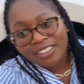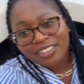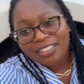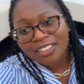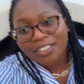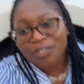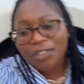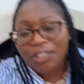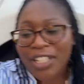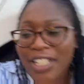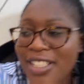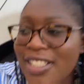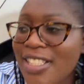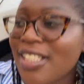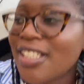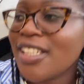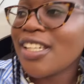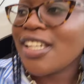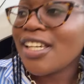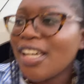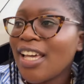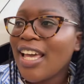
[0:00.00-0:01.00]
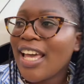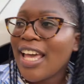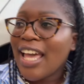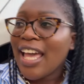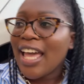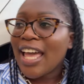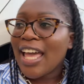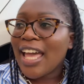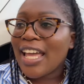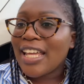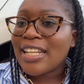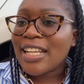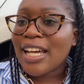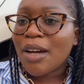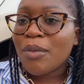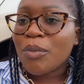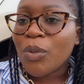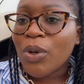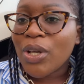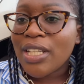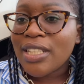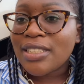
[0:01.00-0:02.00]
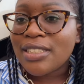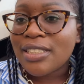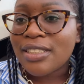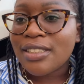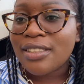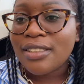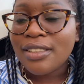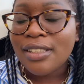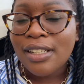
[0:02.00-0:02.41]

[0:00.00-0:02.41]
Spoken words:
if you can see, and I'm waiting.